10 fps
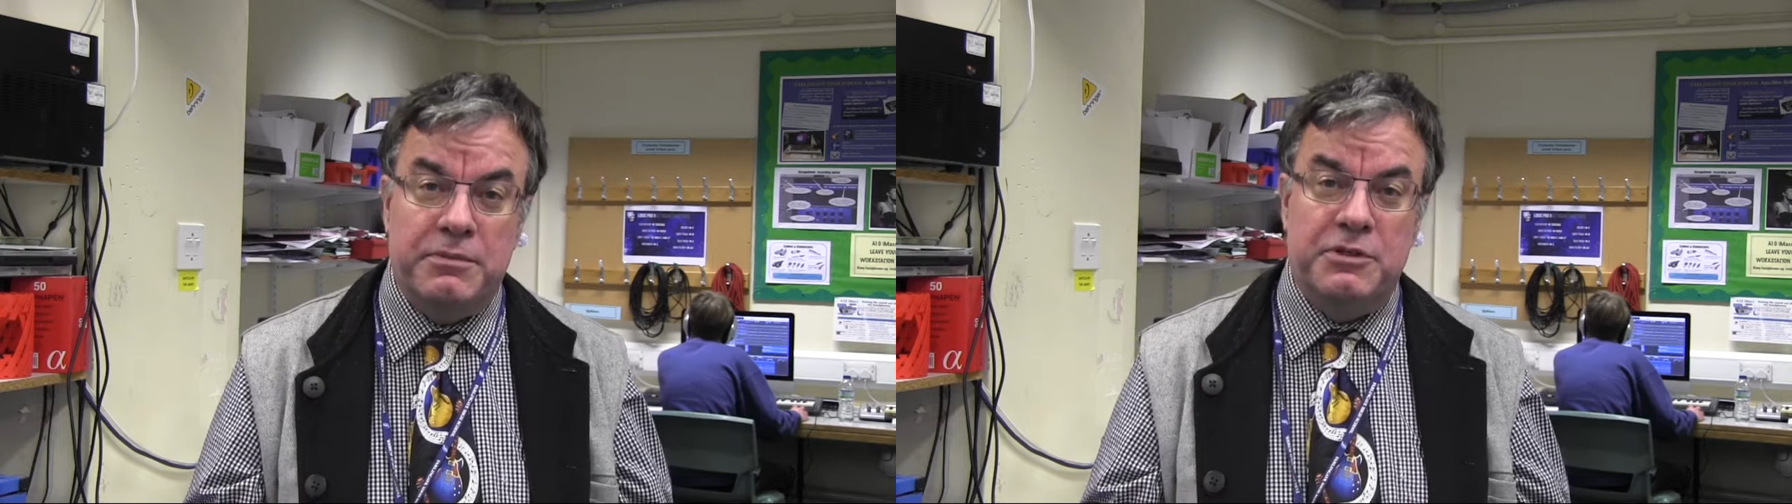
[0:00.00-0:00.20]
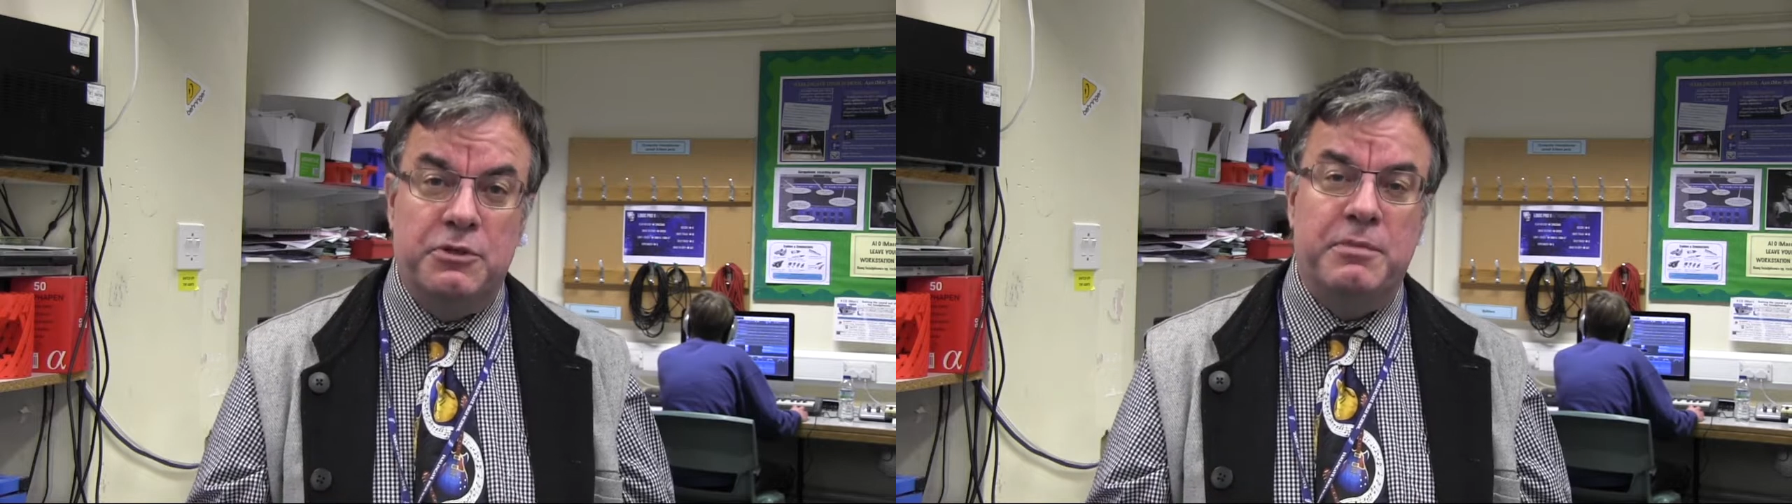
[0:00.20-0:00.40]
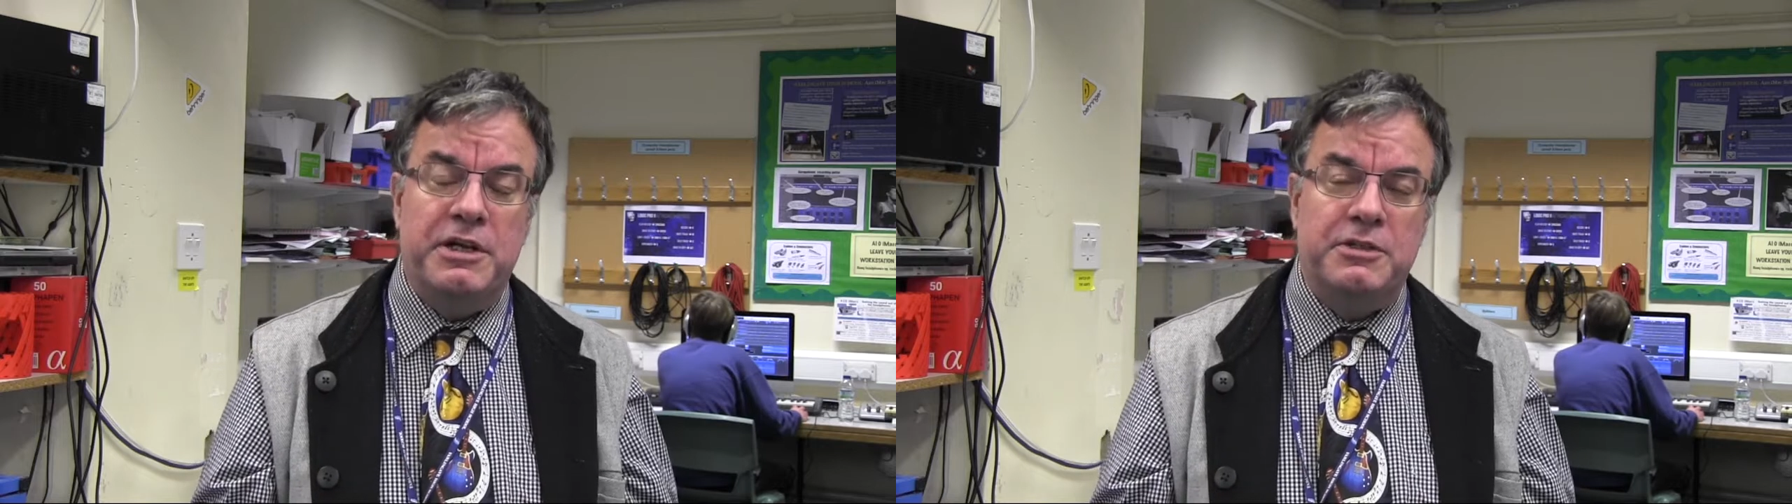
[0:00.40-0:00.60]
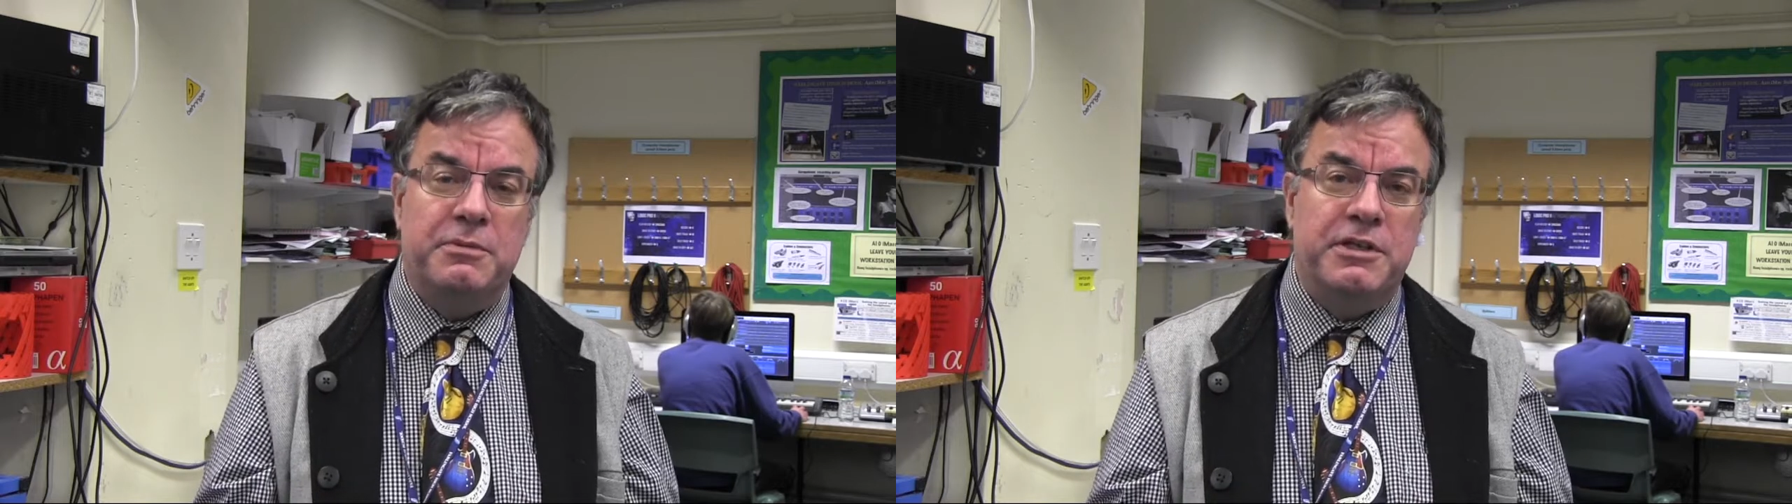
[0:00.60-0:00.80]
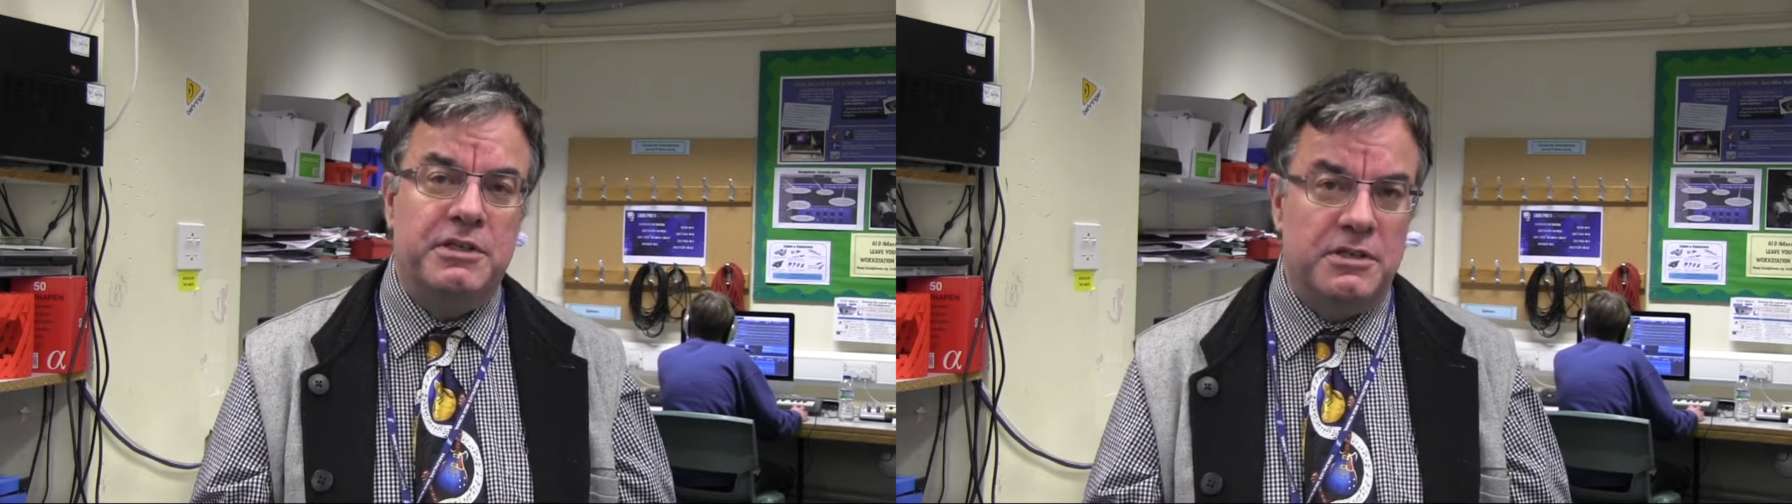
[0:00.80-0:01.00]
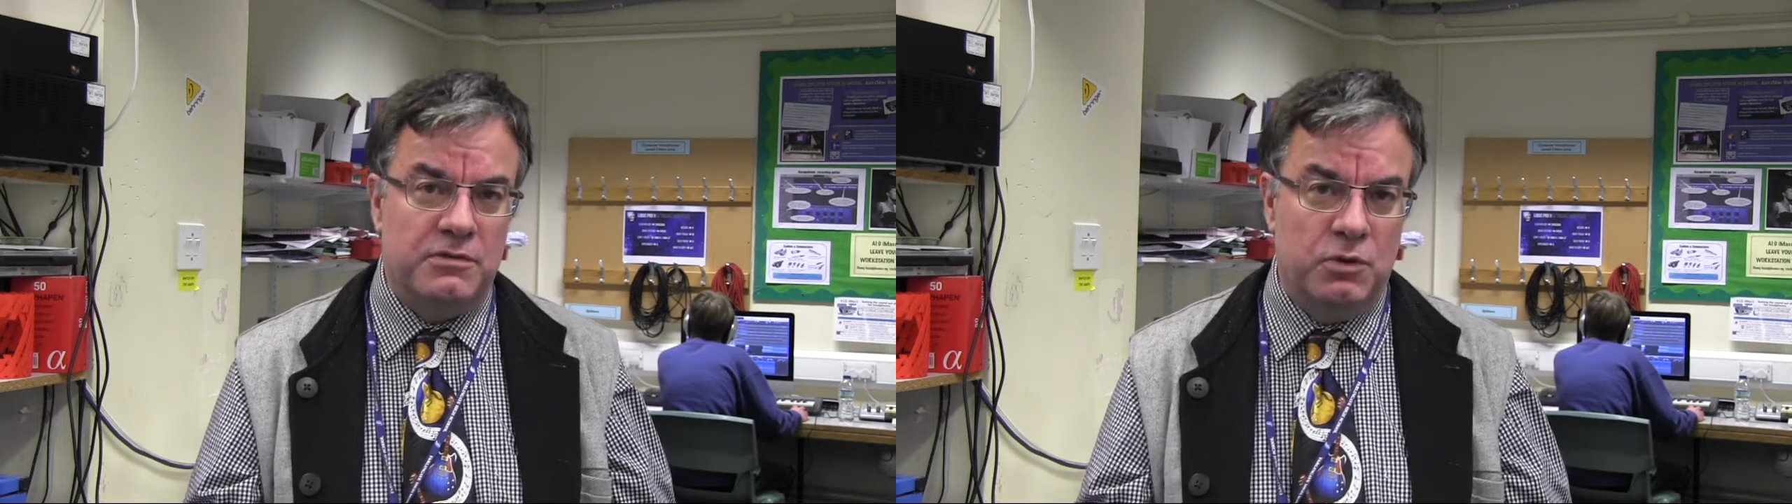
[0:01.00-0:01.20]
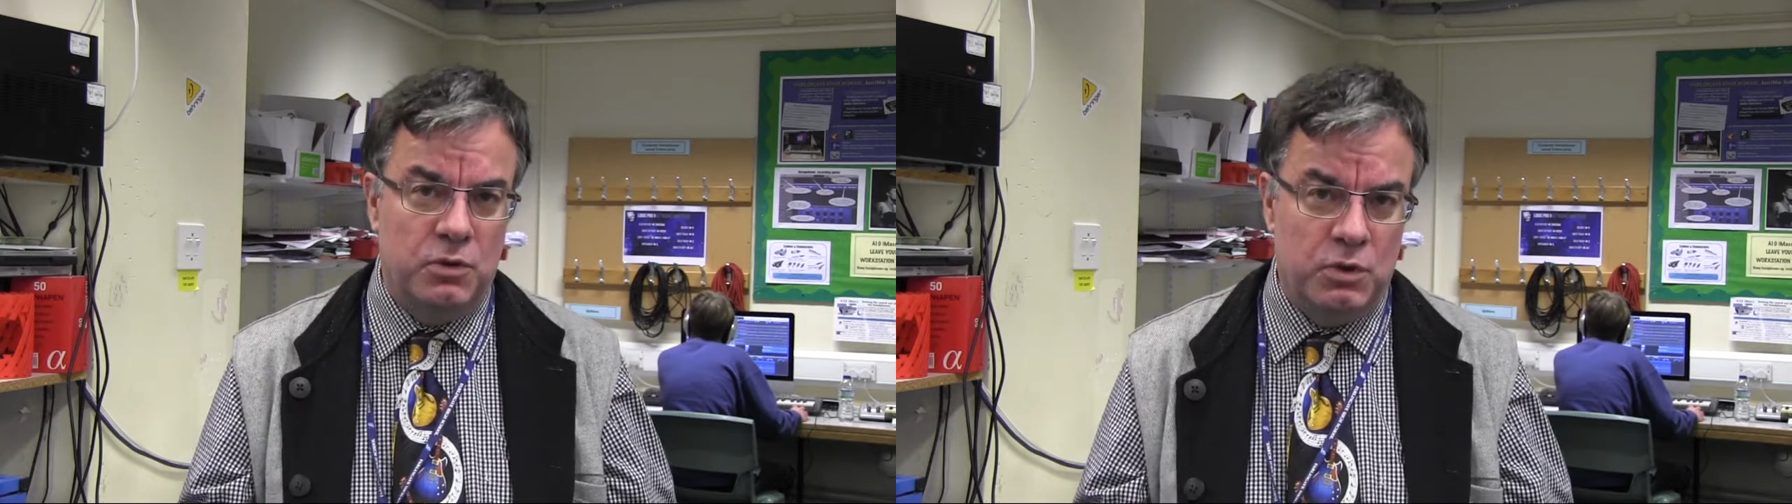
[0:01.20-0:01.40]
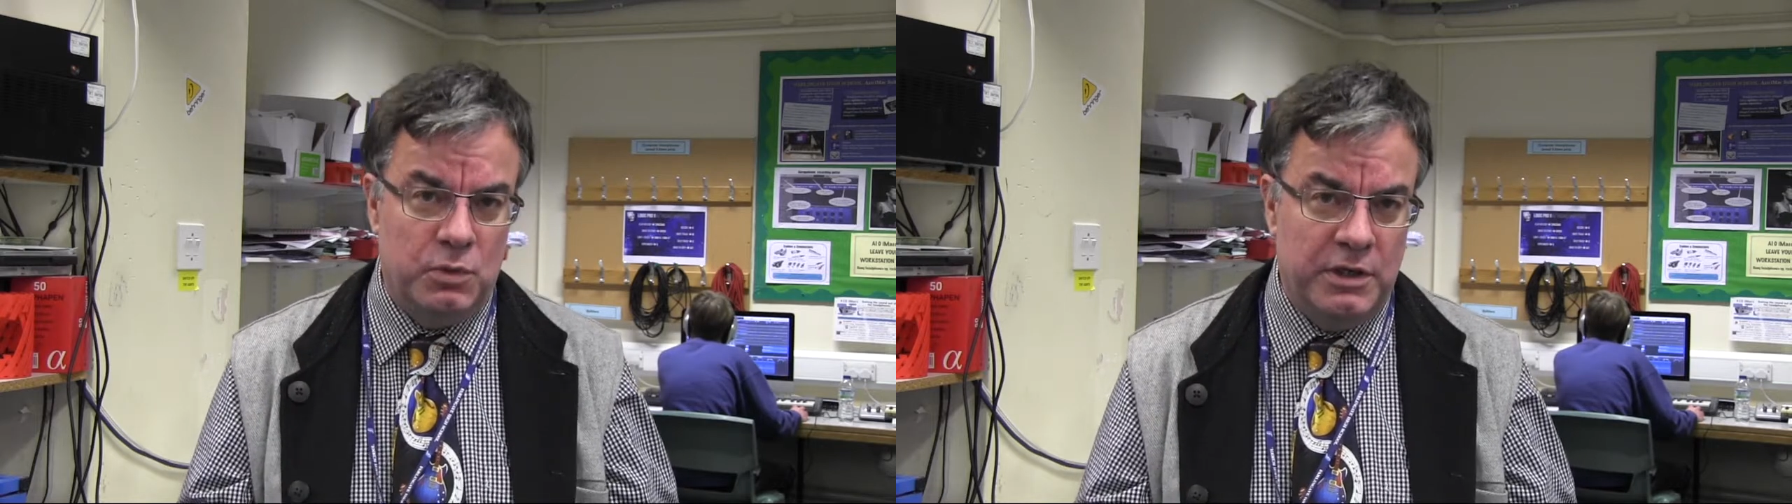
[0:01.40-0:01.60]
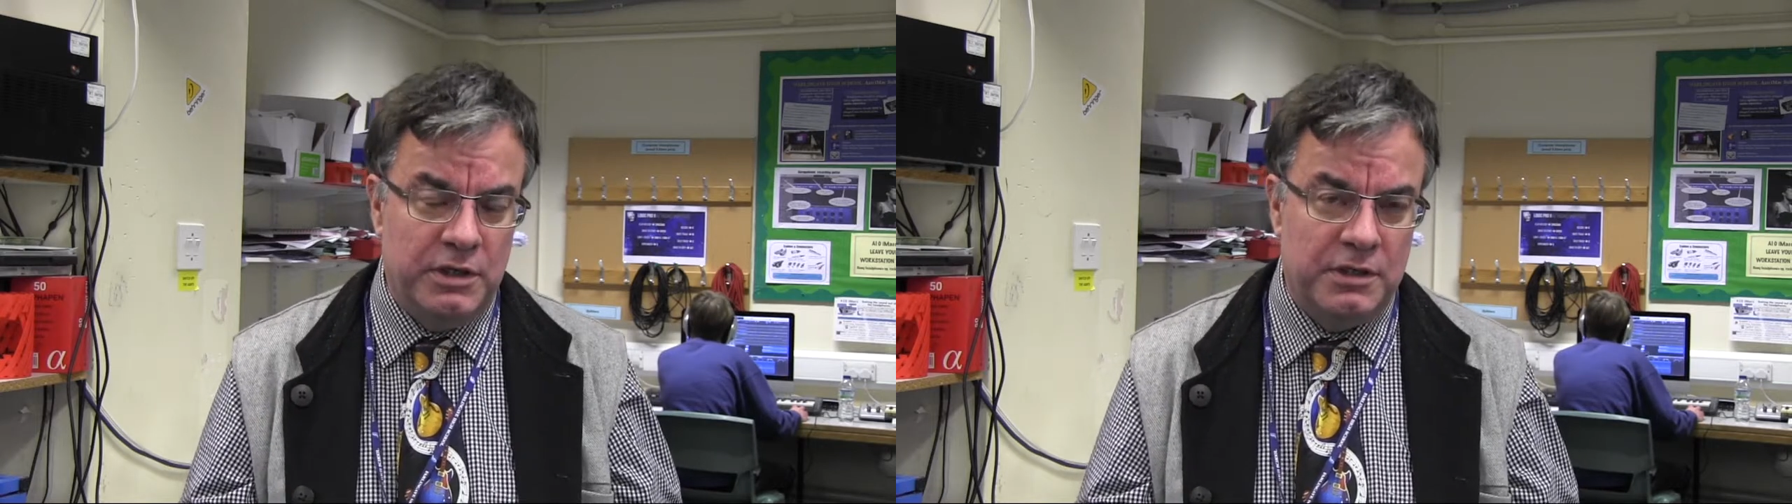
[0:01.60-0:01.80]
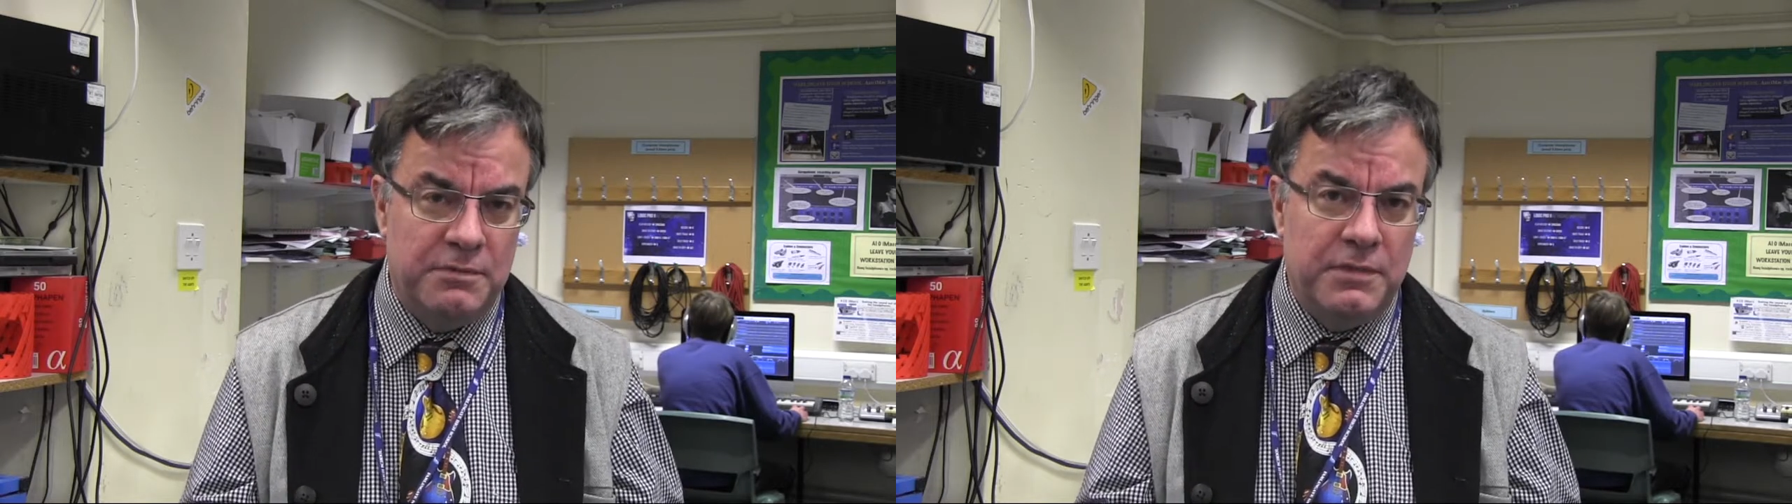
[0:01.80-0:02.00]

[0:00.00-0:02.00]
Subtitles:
two major pieces of coursework,